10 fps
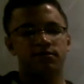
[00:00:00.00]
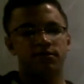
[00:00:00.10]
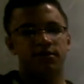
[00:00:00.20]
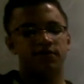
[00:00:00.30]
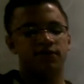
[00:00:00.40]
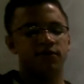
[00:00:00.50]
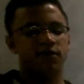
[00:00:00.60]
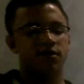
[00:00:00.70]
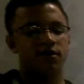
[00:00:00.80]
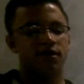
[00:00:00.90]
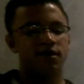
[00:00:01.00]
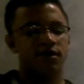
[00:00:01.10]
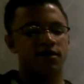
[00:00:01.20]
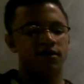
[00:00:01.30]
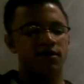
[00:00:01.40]
Therefore,
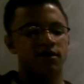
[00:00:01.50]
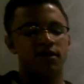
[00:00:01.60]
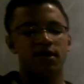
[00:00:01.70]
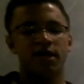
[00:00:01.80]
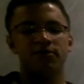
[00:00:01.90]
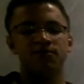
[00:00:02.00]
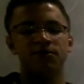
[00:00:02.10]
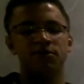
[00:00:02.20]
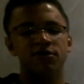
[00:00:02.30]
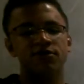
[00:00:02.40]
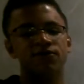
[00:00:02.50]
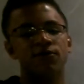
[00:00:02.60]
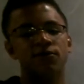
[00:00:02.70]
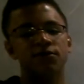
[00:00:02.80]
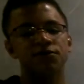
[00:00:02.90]
I will be looking
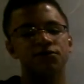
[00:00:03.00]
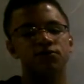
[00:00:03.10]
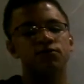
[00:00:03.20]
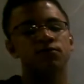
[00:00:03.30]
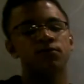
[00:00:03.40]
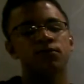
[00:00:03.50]
forward to